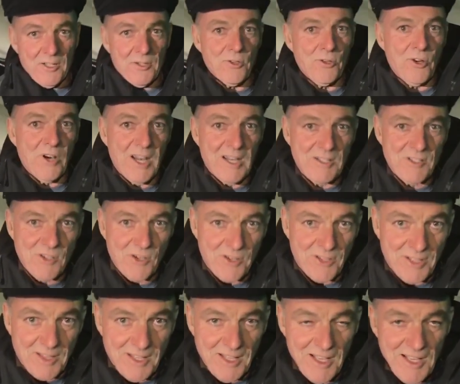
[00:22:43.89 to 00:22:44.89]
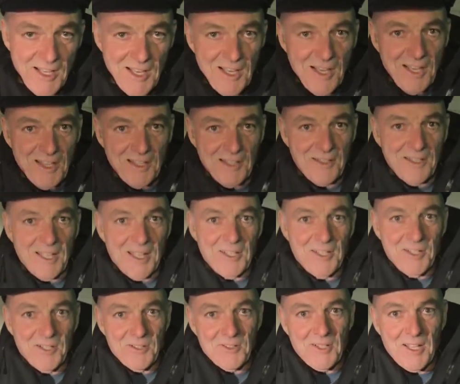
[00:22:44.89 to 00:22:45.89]
Or actually, they
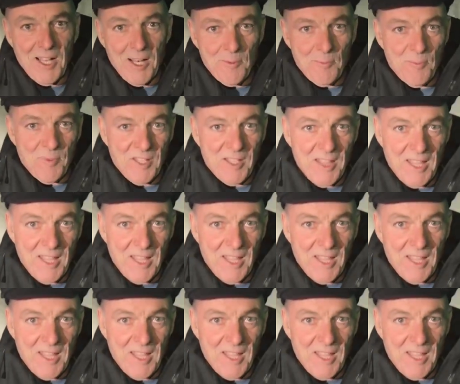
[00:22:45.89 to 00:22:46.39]
didn't help me.